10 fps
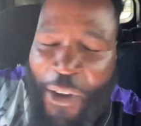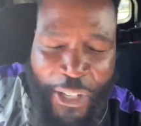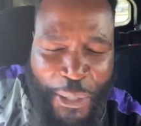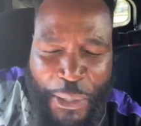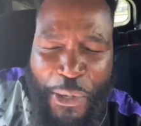
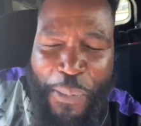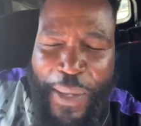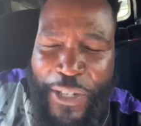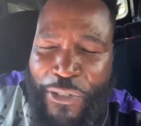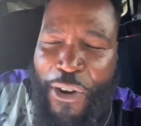All the
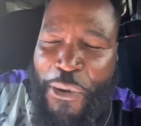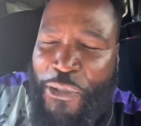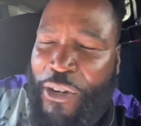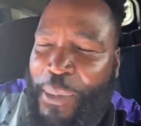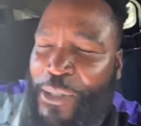YouTube and
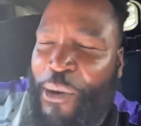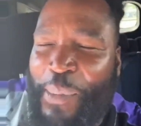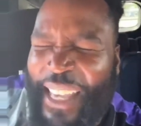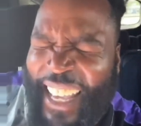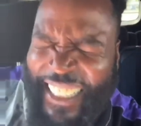struggle streamers
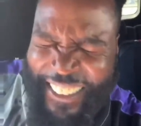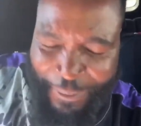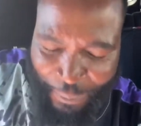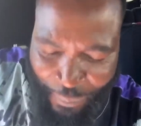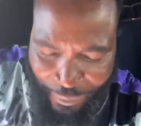gonna be
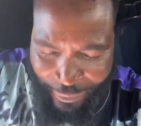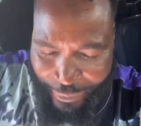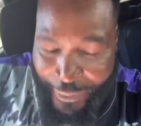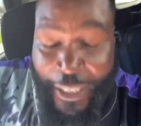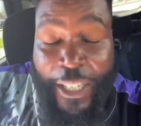hating.
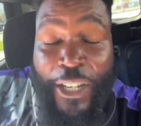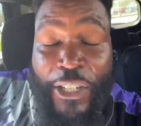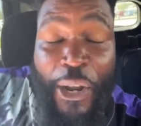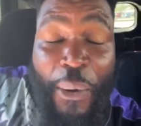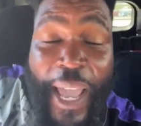
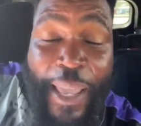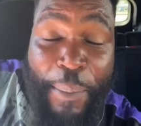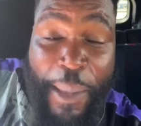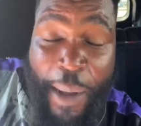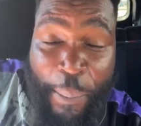Don't
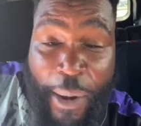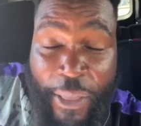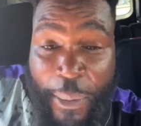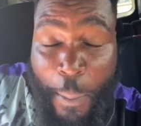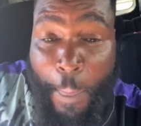hate me, my
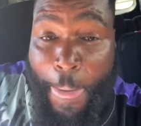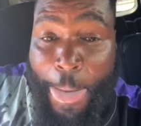brother.